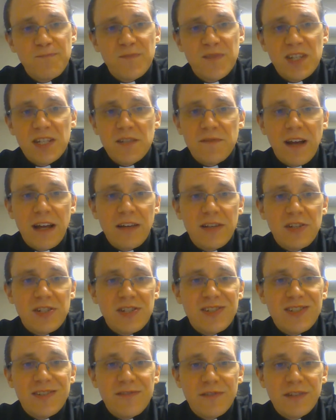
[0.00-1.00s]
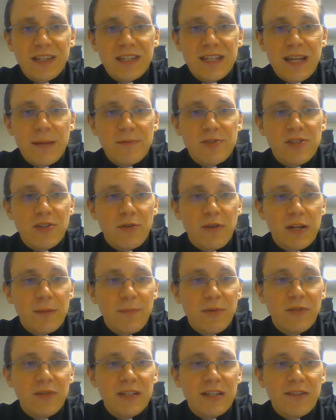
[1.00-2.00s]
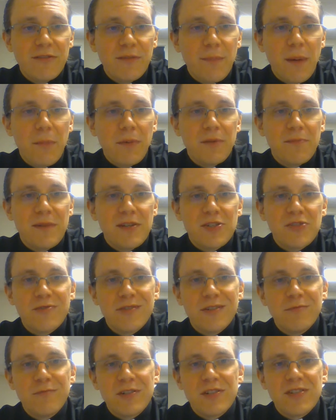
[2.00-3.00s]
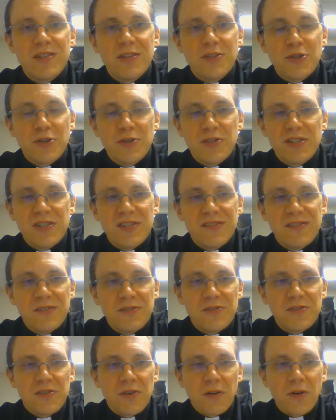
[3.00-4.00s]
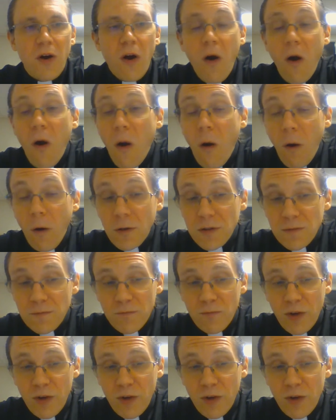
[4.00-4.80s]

Such violations severely damage the credibility of the public ministry to which the church and its leaders are called,